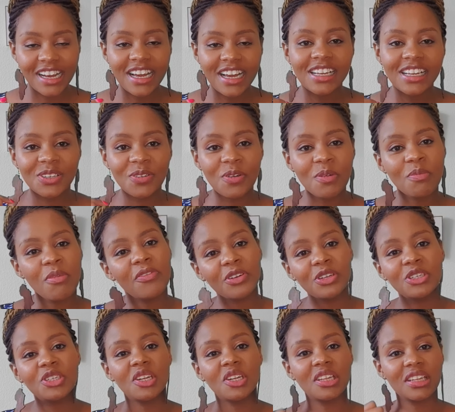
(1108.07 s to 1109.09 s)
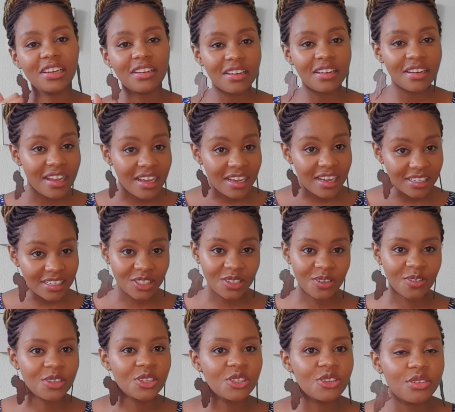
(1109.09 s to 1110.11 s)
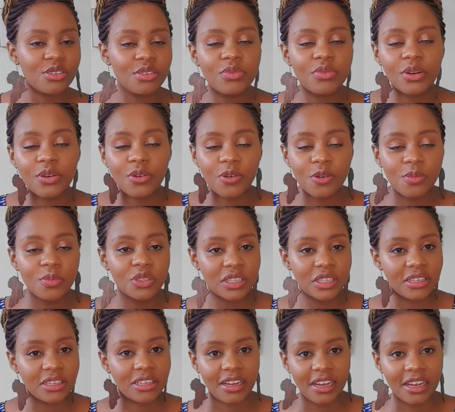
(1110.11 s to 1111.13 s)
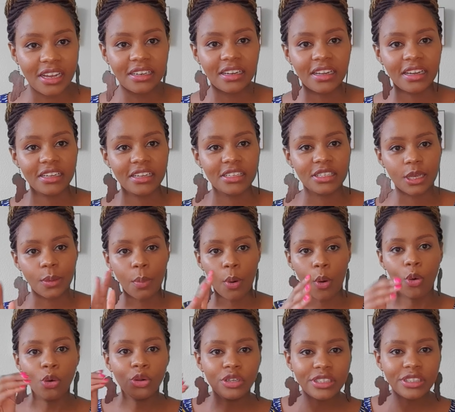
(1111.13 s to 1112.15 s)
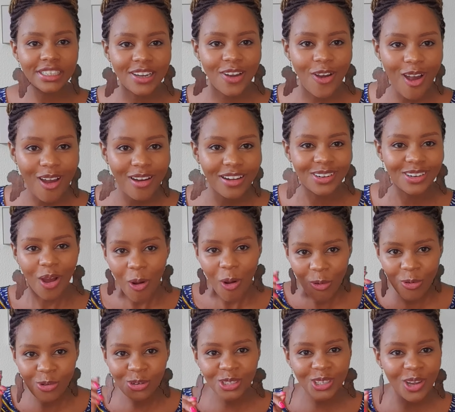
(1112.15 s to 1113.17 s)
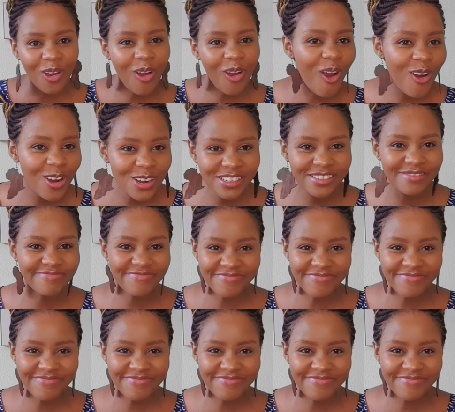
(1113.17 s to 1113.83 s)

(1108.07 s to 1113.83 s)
So we move on to the next question. We are almost at the end, guys. Keep holding on. Hold on.